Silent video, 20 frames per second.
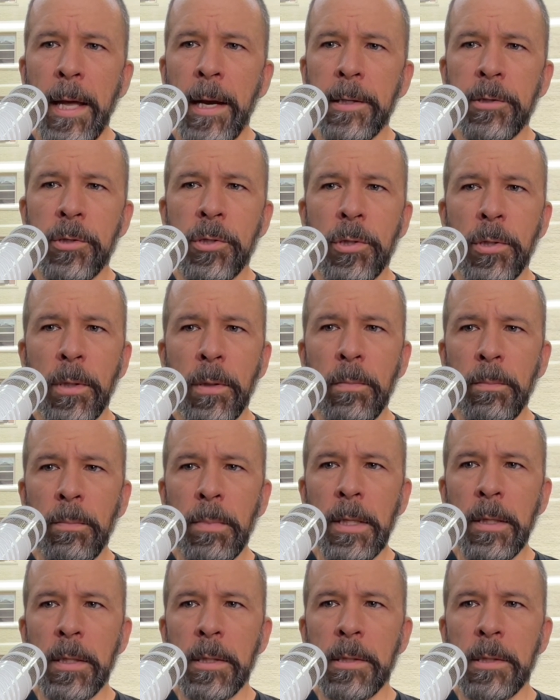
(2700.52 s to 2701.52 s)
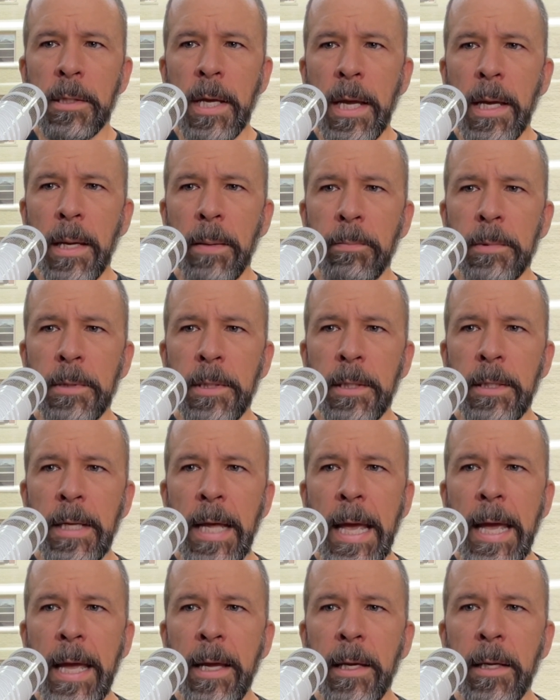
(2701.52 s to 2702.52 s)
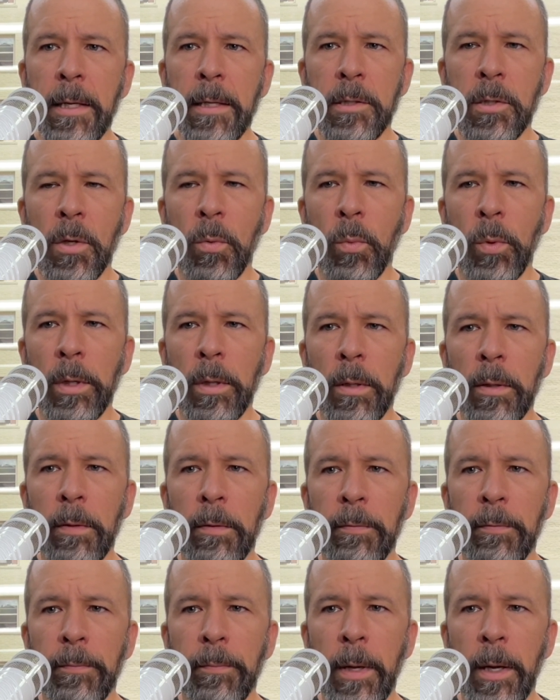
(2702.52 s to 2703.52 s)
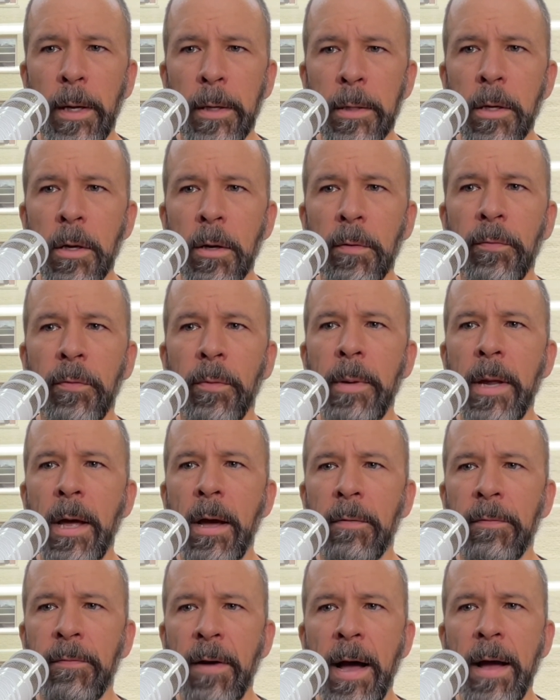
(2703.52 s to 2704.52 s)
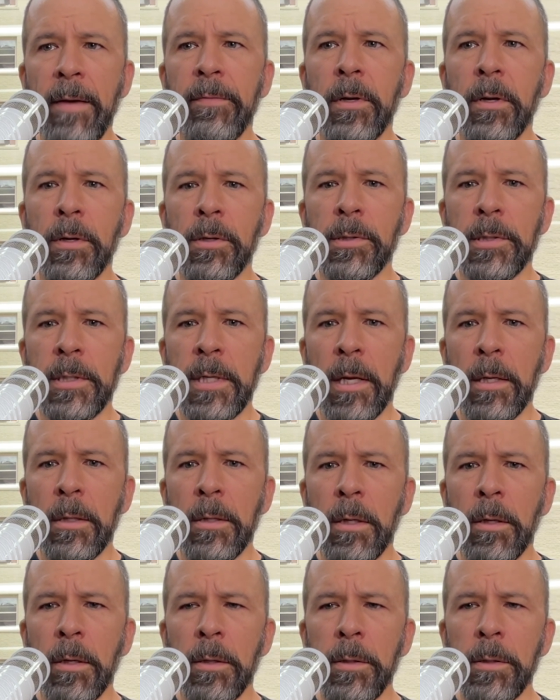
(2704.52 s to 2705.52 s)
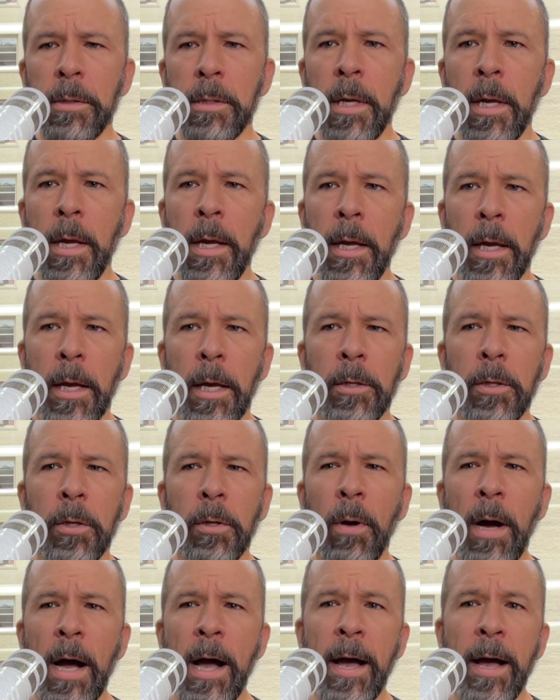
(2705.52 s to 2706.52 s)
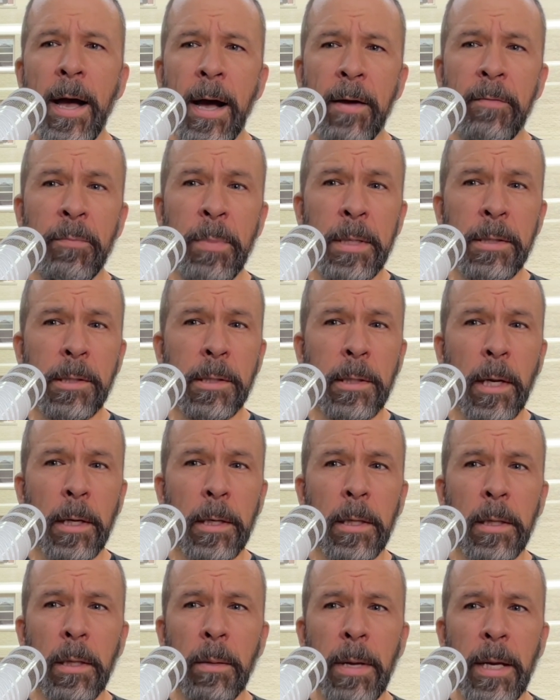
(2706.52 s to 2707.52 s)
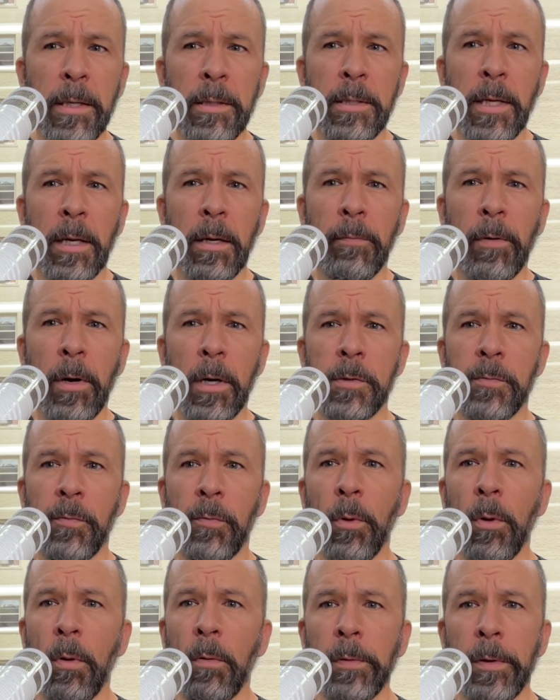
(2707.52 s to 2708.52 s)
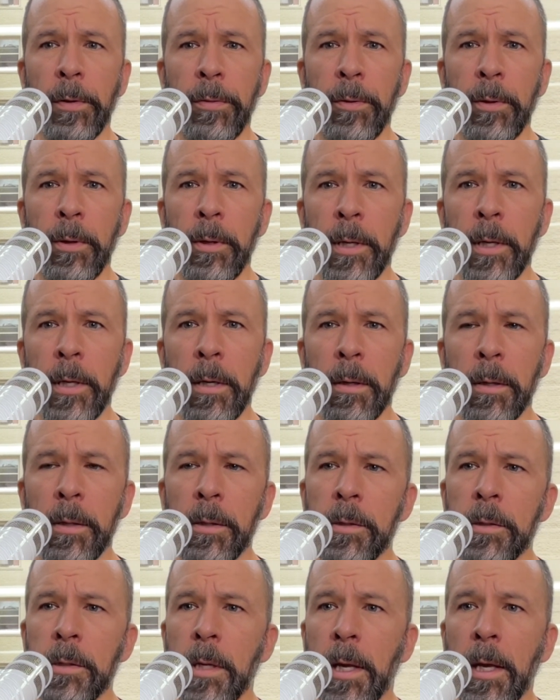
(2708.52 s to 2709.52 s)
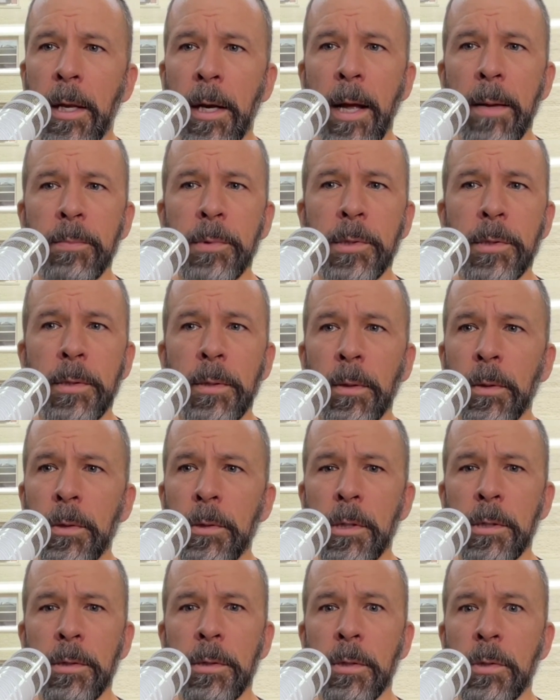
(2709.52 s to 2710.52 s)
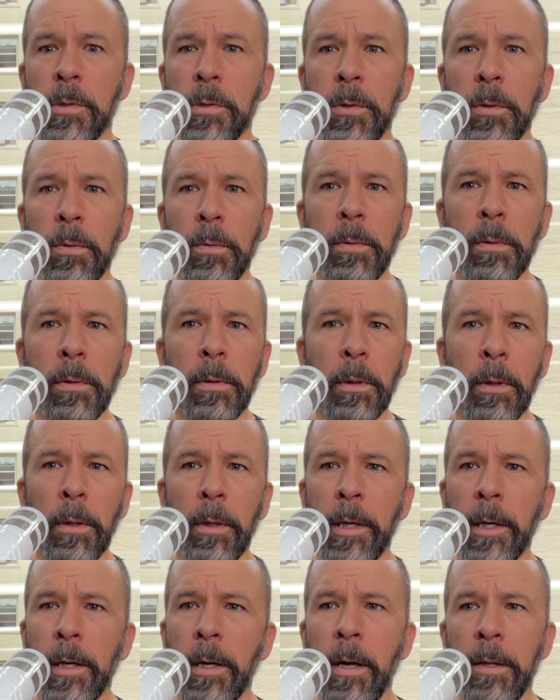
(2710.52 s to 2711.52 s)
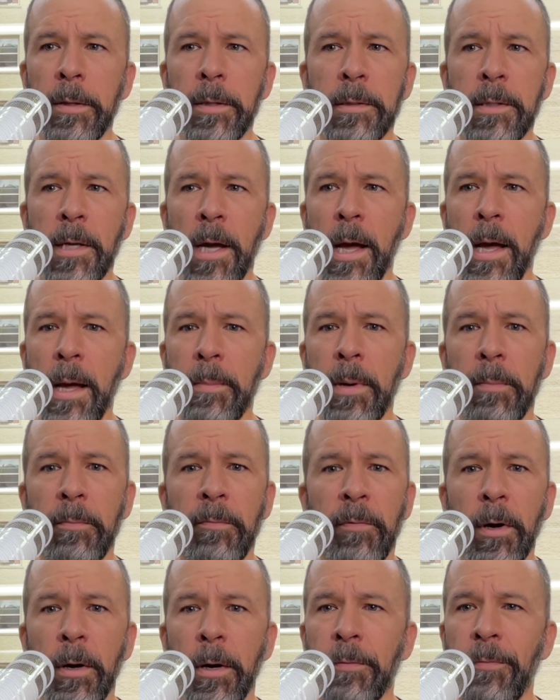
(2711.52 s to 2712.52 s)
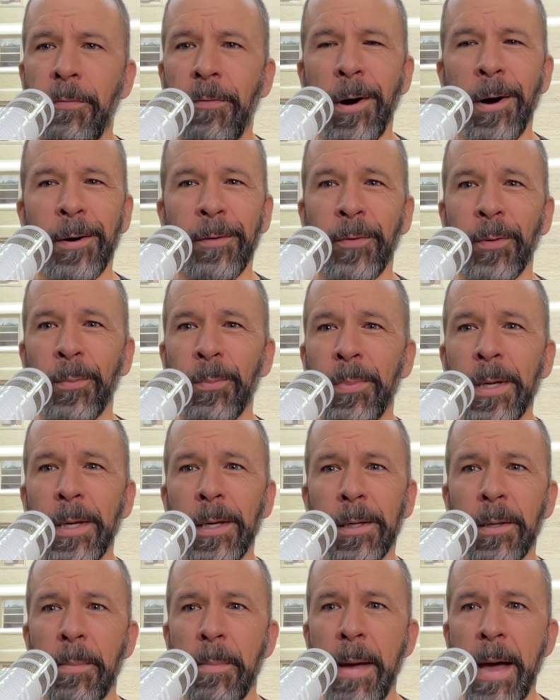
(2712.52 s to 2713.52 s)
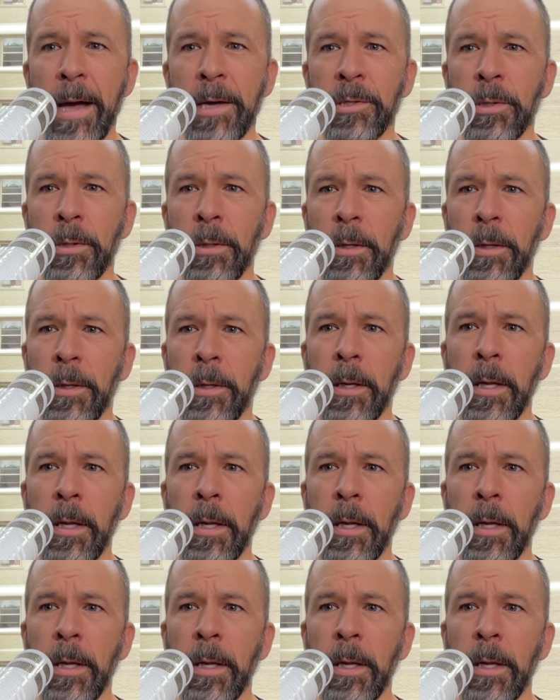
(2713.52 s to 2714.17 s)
shouldn't be the same today as it will a year from now, 5 years, 10 years. And, I've been studying the meditative arts for over 30 years, and I'm still just a student learning all the time. I'm very far from being the master. And,